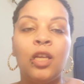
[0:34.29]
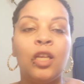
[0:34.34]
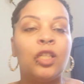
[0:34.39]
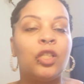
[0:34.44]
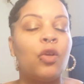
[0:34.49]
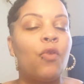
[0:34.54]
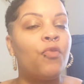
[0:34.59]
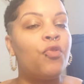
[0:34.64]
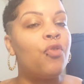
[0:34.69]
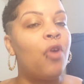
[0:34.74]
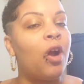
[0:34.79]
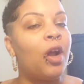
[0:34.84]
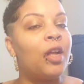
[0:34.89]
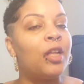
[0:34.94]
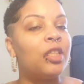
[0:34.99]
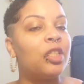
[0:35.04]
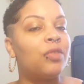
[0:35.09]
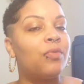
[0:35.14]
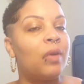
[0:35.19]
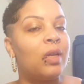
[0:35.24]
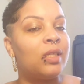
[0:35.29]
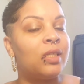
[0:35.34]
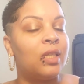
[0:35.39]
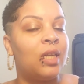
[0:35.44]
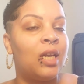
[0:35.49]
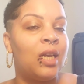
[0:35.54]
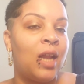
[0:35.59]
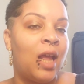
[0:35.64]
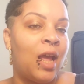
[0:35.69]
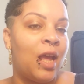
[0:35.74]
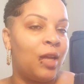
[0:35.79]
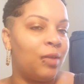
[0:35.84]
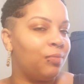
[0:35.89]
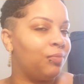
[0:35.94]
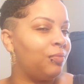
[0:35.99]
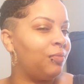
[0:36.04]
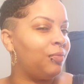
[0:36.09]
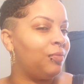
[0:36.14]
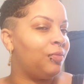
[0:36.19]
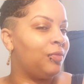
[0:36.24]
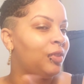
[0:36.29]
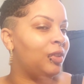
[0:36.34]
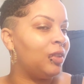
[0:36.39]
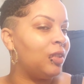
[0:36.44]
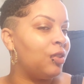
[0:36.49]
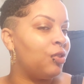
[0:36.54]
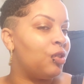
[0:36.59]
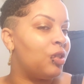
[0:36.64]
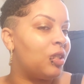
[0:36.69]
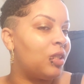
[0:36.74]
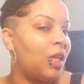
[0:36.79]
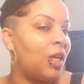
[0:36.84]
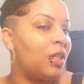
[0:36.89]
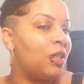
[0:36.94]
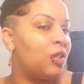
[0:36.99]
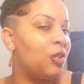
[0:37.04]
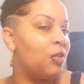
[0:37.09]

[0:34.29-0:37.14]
So if you are interested in that, just stay